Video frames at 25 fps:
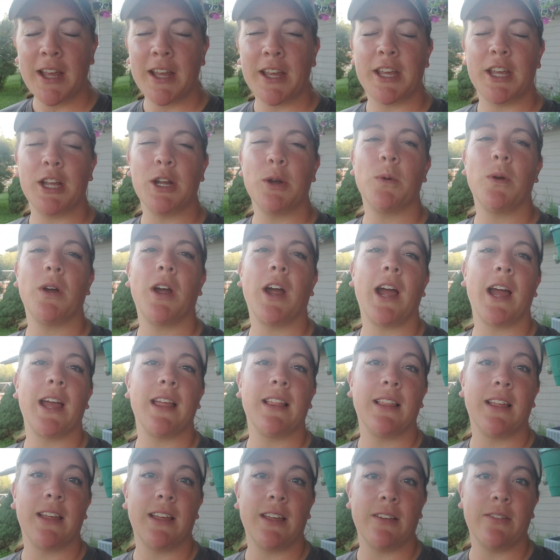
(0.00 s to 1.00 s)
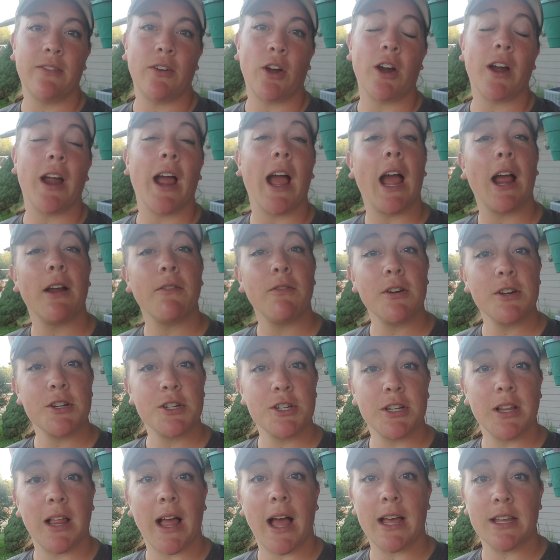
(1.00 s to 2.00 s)
Here where I live, our
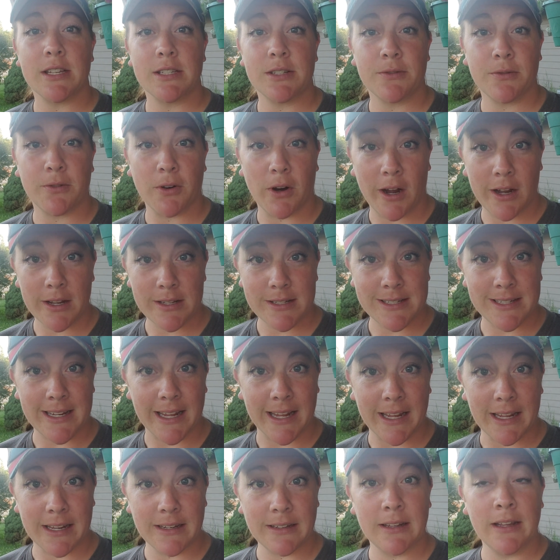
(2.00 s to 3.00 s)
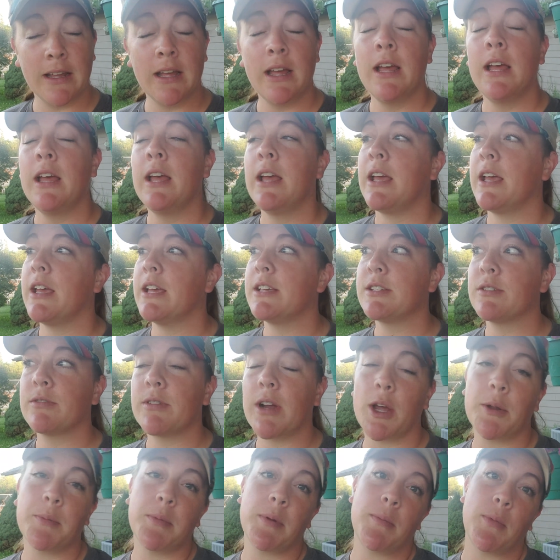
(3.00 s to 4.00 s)
average last frost date is
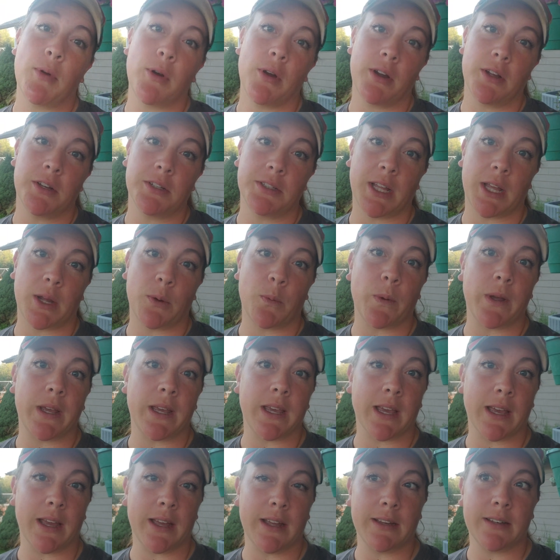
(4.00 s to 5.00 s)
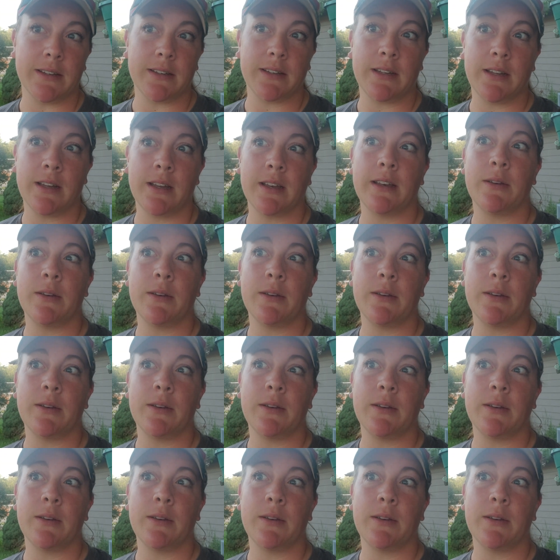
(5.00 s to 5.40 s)
around Memorial Day weekend.